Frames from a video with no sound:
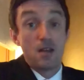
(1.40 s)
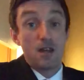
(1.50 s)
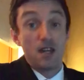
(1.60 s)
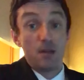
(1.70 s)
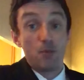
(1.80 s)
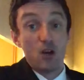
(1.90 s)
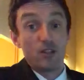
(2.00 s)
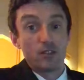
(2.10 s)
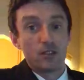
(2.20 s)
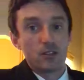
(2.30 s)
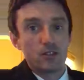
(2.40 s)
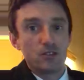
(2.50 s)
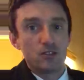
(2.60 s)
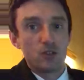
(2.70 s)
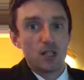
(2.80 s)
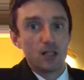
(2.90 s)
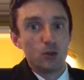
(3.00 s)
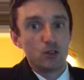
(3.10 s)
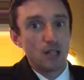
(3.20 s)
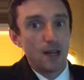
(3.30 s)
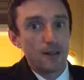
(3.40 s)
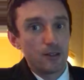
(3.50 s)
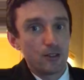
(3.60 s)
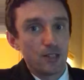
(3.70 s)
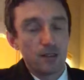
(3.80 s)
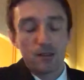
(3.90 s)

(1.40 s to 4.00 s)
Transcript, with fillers: Hey boys and girls, do I look tired yet?